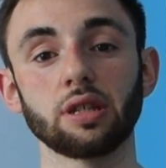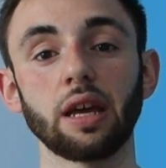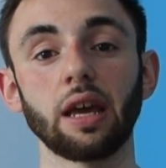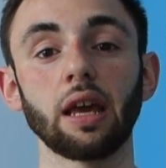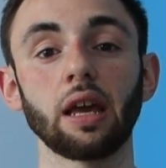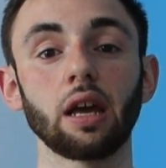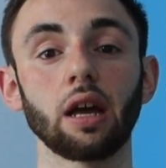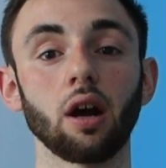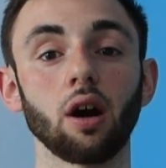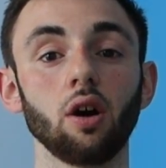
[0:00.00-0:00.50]

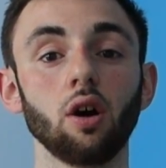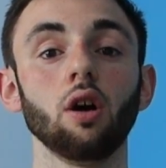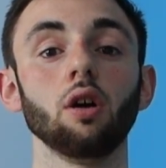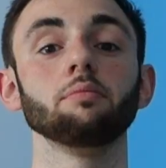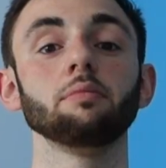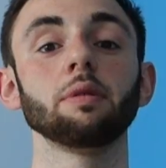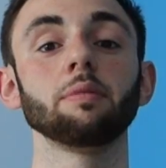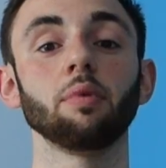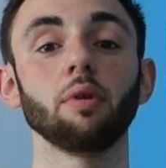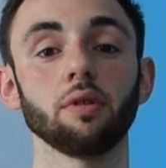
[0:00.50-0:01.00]
they
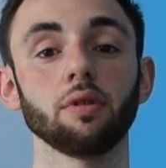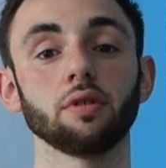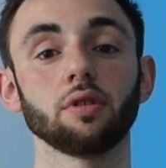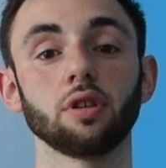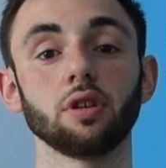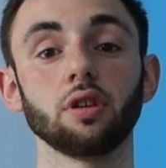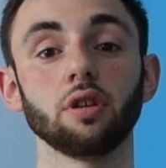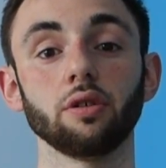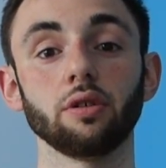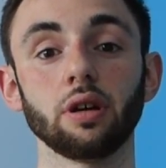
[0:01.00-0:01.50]
can't be
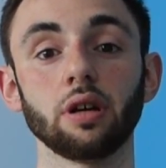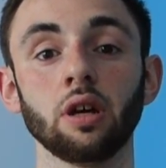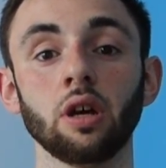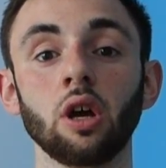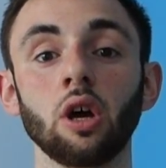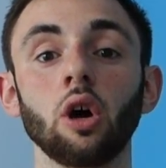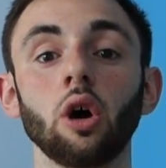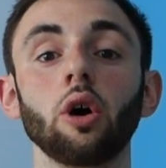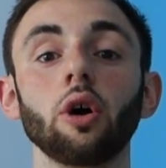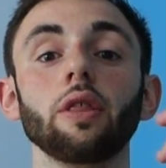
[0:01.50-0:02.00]
bothered to do it,
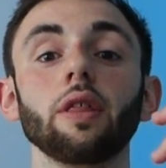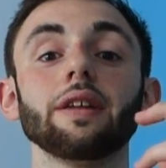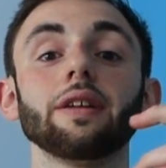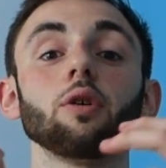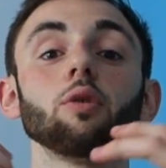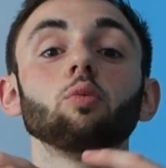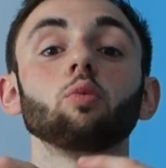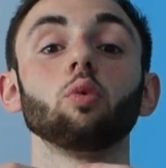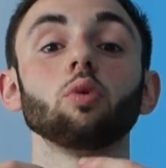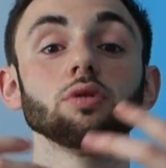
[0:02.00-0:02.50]
they
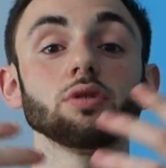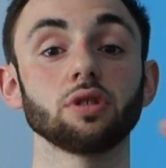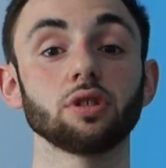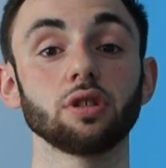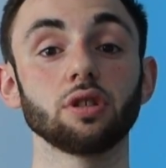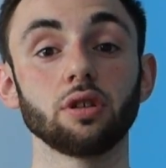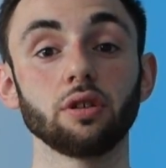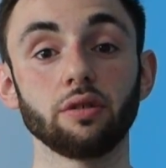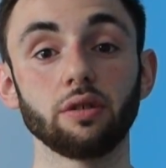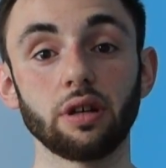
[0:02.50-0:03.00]
don't want
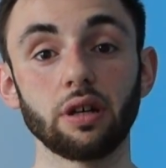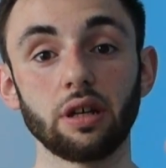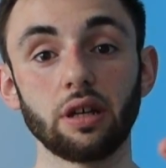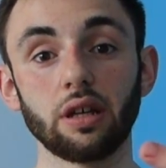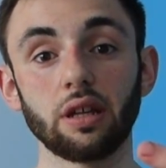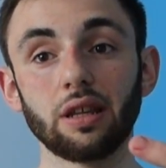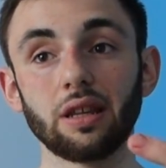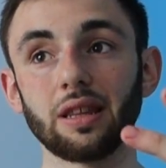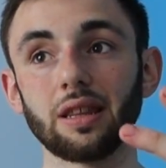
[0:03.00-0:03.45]
to do it,